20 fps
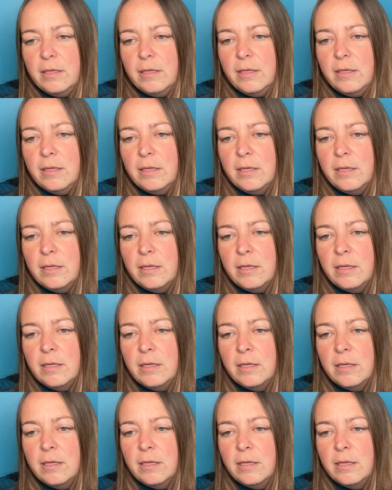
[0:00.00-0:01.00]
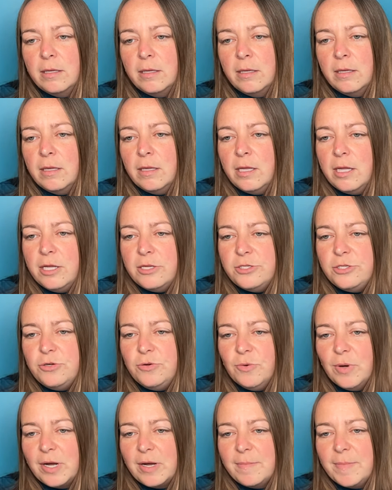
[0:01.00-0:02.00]
Do
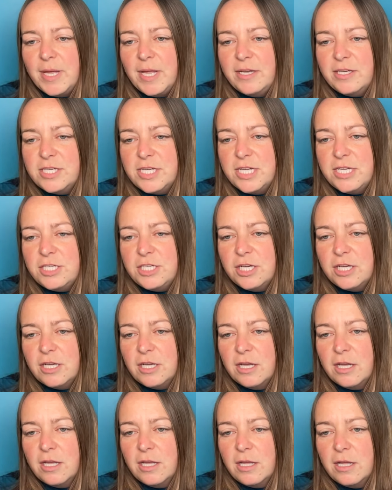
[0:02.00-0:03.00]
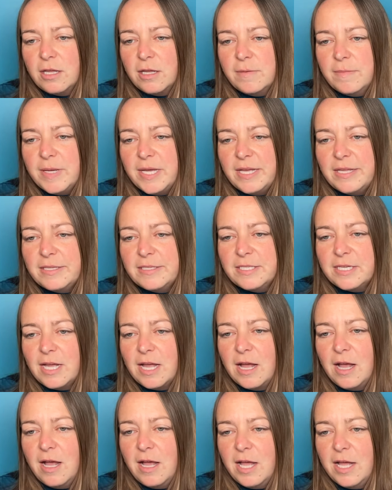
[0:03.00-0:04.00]
you recommend teaching commands
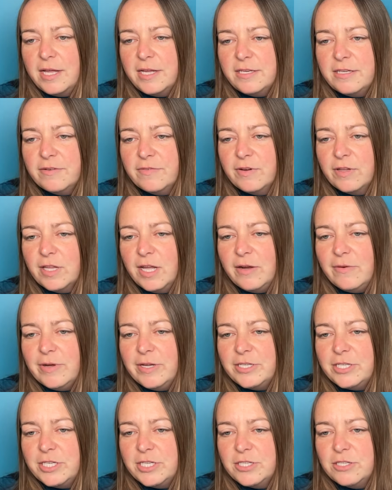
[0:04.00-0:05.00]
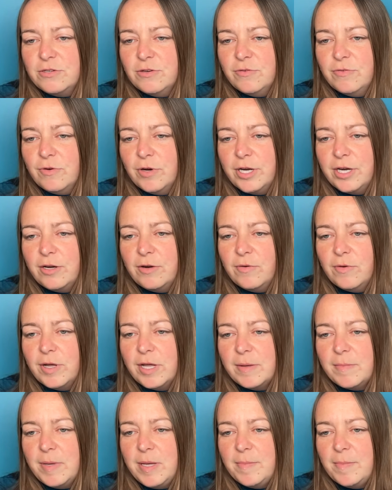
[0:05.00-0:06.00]
in different languages to avoid
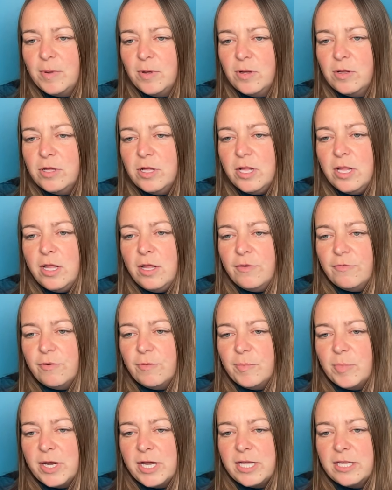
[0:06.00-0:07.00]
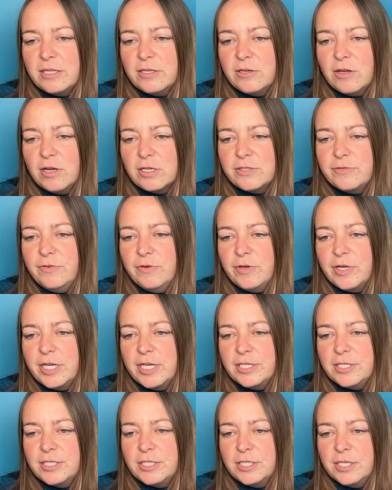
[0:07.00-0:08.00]
annoying people from breaking the dog's
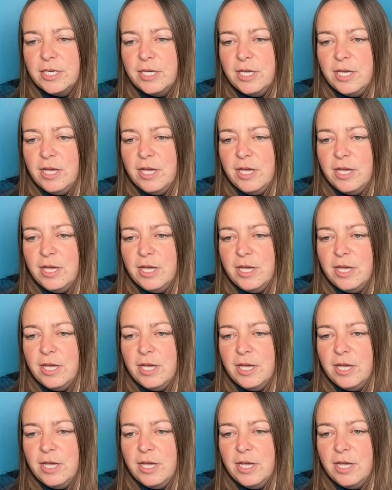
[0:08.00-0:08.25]
focus?